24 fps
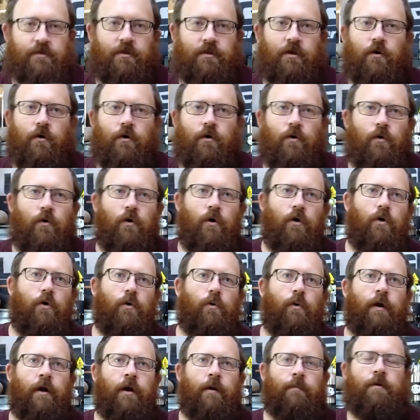so
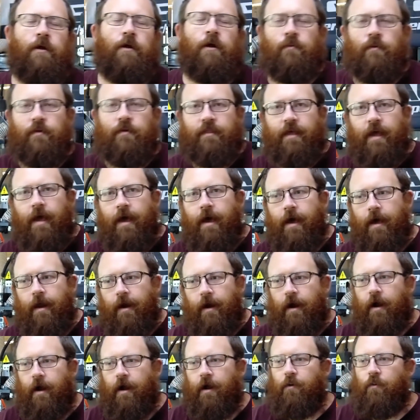when I'm done with that,
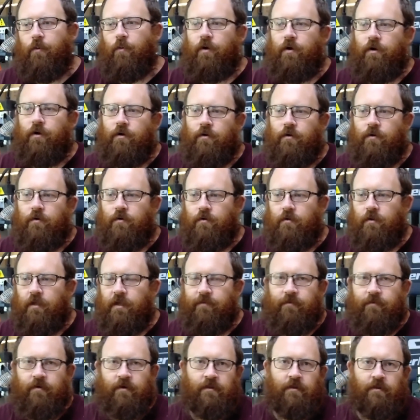I will
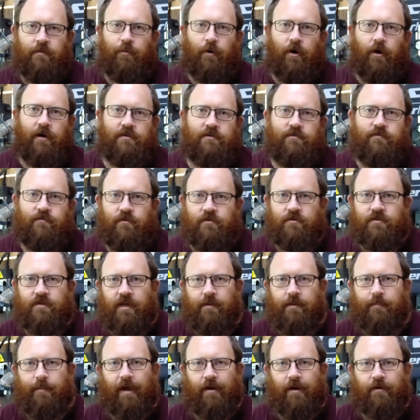leave it in the press for
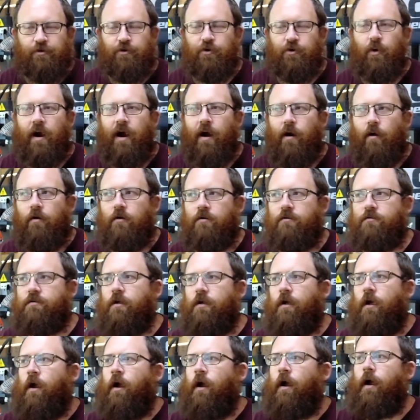say about 2
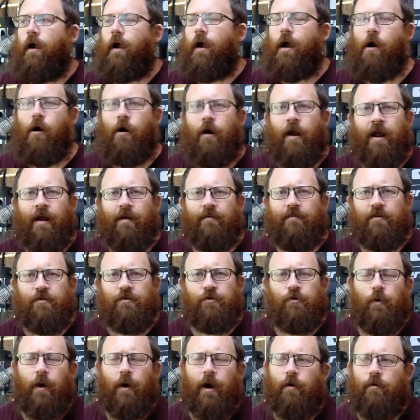hours, 1.5 to
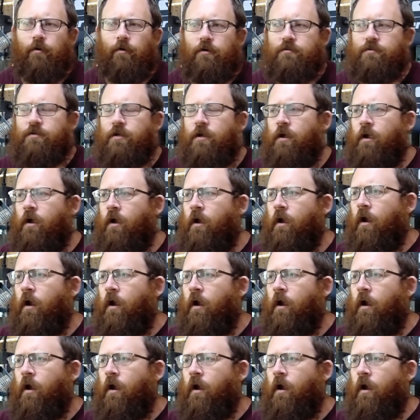2 hours.